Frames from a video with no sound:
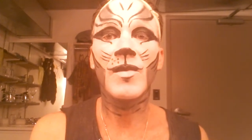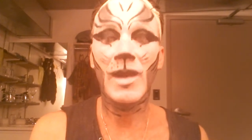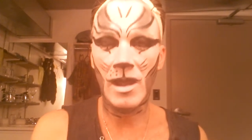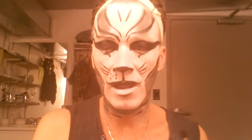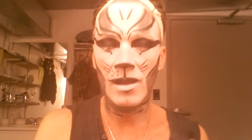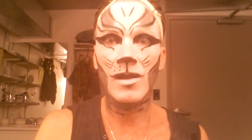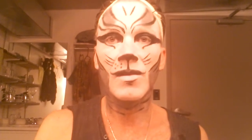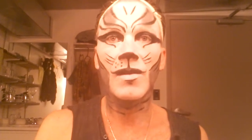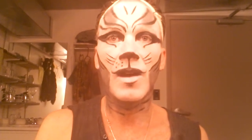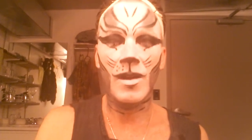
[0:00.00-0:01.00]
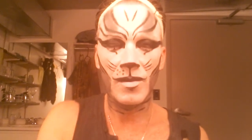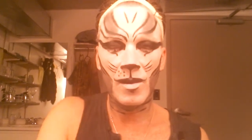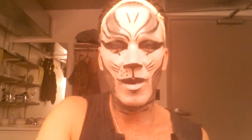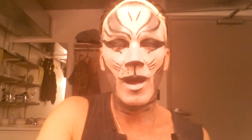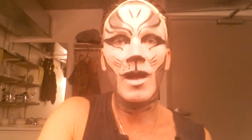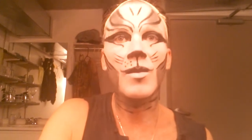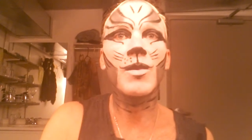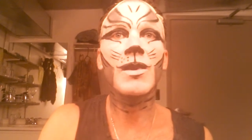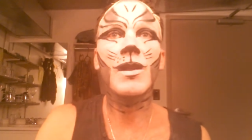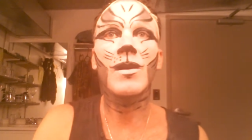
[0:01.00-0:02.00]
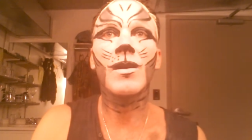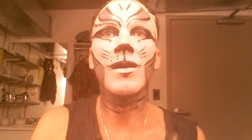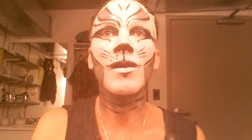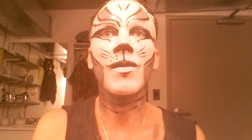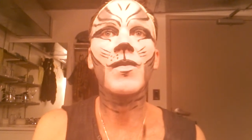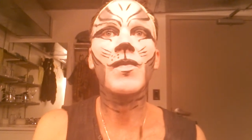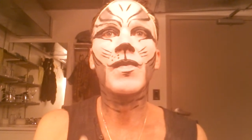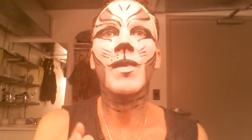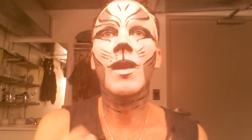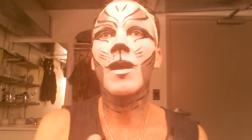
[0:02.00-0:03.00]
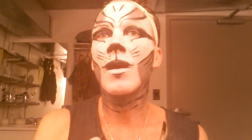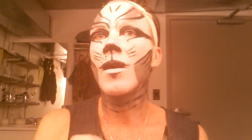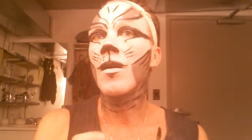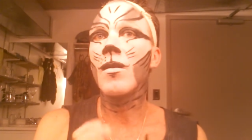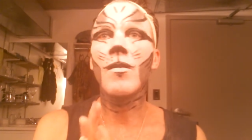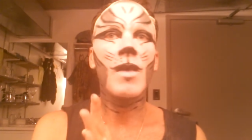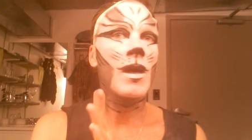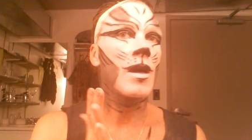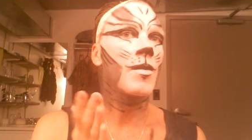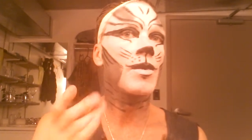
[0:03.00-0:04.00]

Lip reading: but it is 5 for my particular makeup.